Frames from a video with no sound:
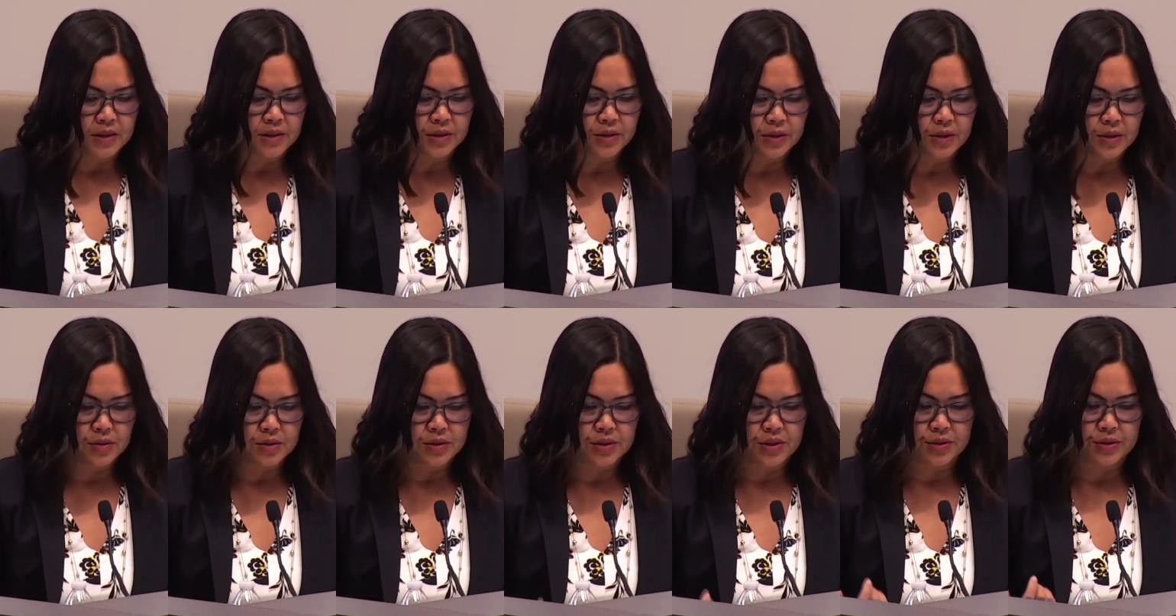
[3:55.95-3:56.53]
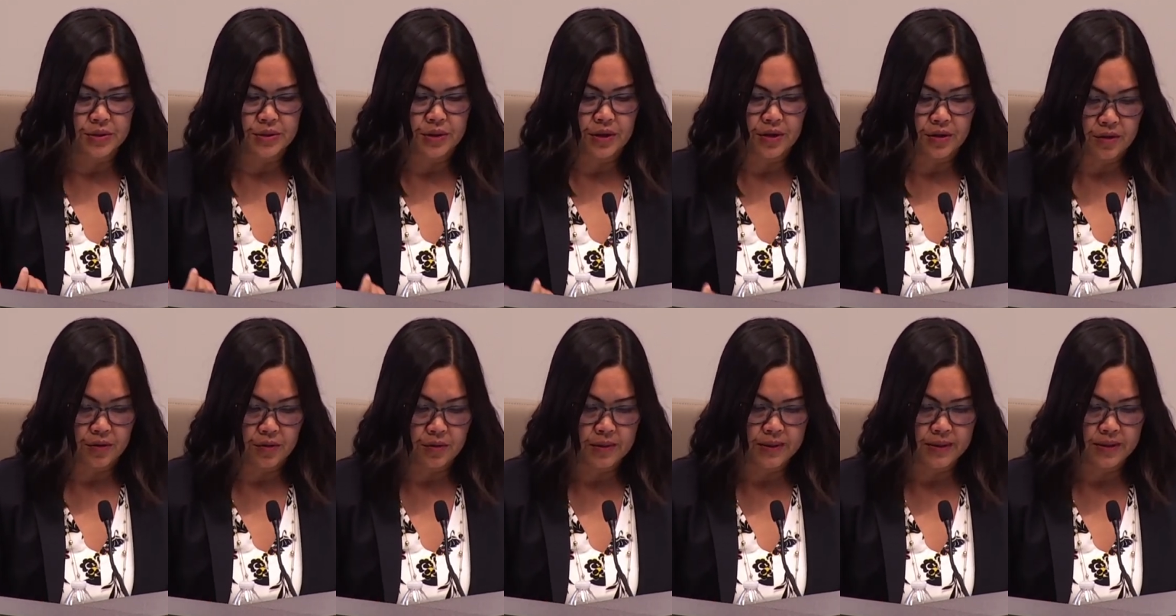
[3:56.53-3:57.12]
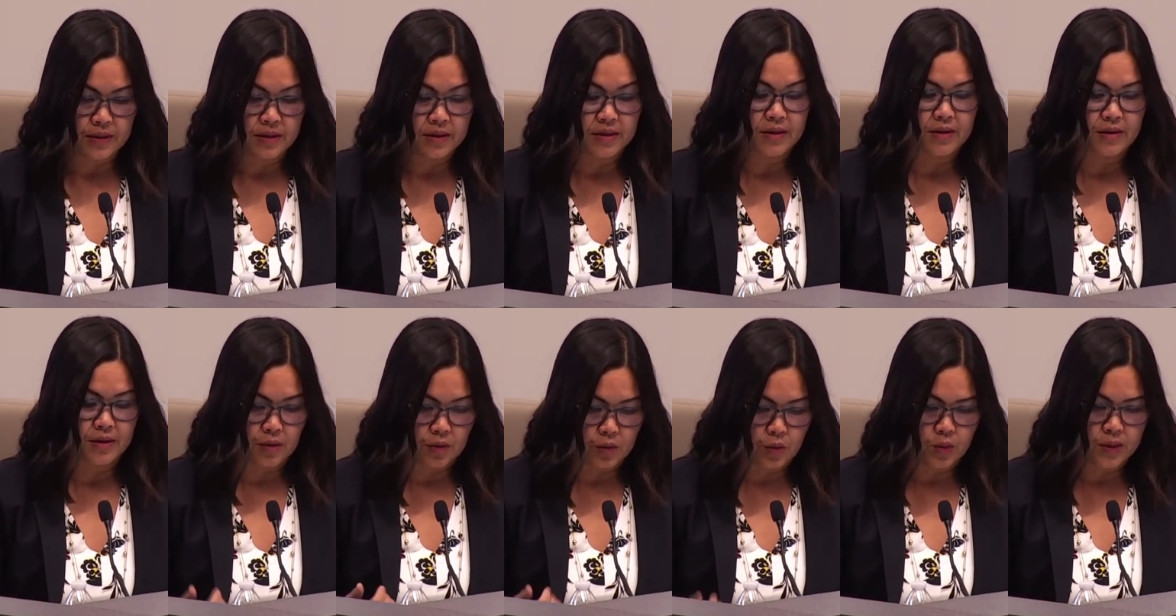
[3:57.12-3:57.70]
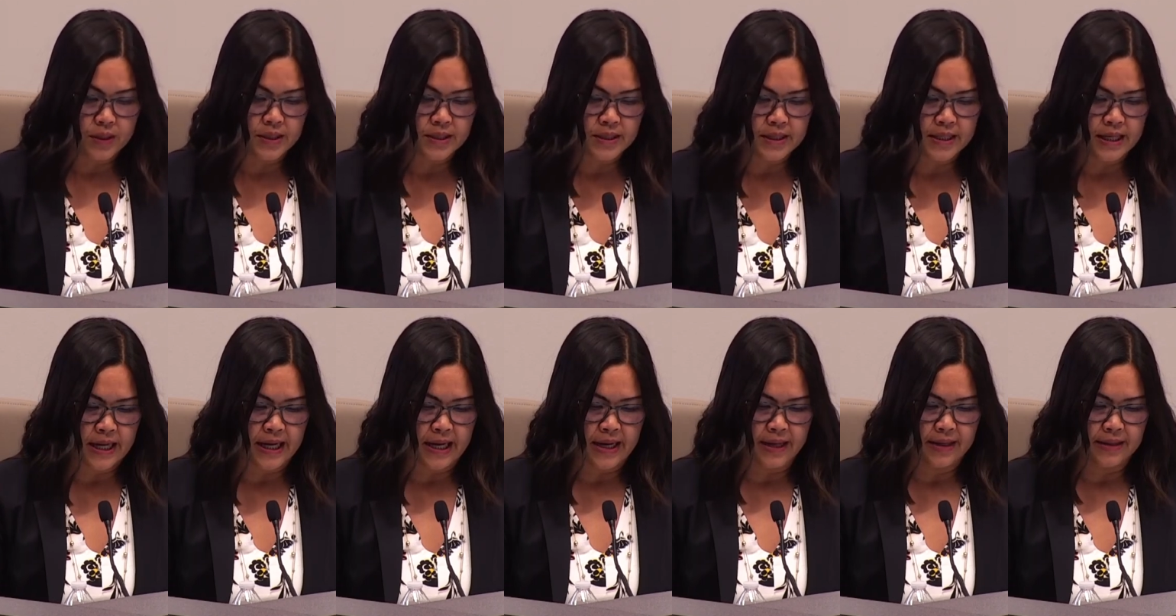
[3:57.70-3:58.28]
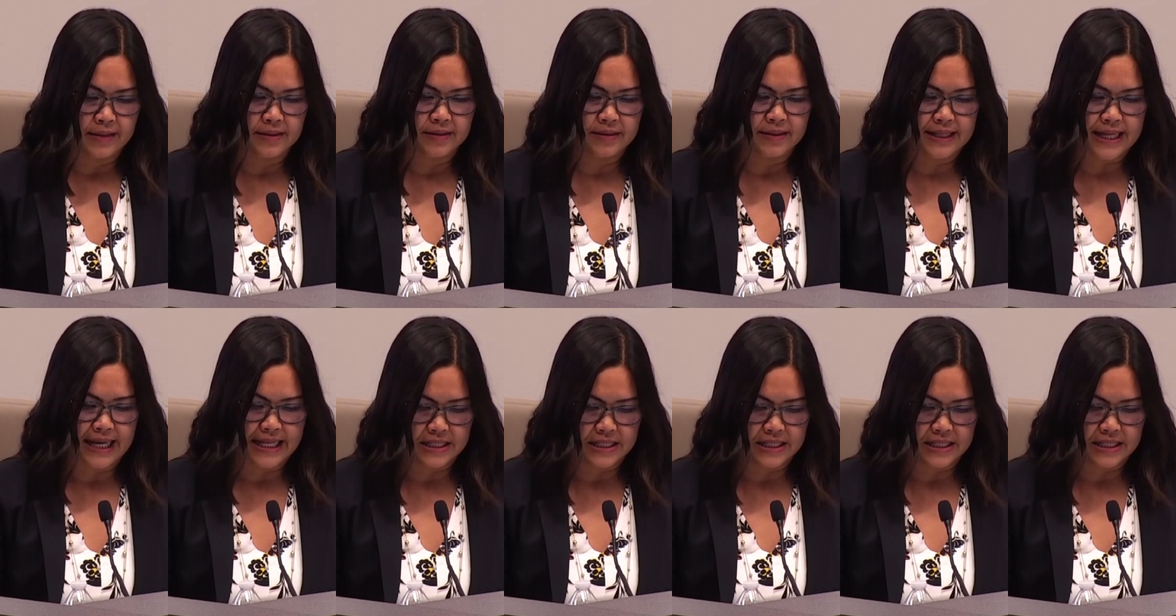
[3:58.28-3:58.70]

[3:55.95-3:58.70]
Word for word: Kudo to Irwin, uh,